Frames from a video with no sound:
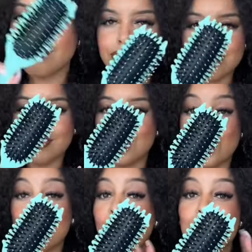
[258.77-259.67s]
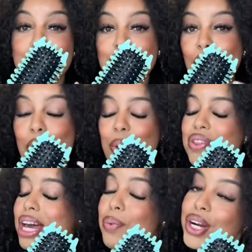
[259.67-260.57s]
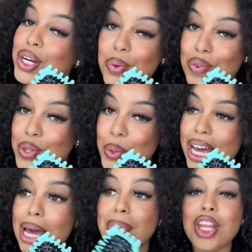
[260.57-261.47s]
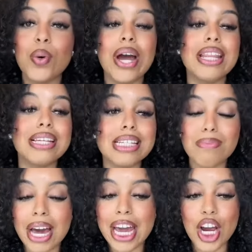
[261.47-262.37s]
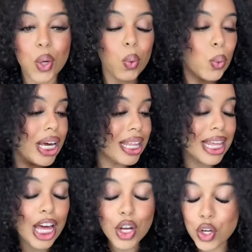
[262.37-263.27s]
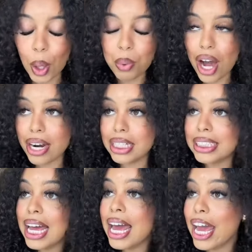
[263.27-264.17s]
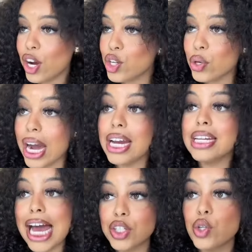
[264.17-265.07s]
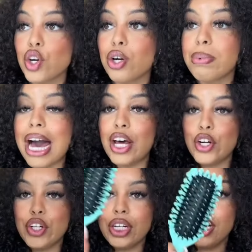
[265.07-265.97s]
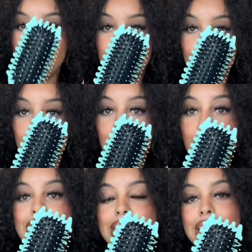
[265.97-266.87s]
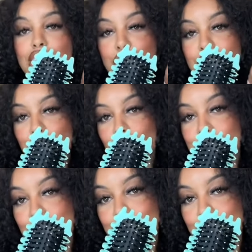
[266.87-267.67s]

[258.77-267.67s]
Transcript: So you already know that we're gonna review it. And by the way, this is my hair with no products, air dried, natural curl pattern. What is it gonna transform to?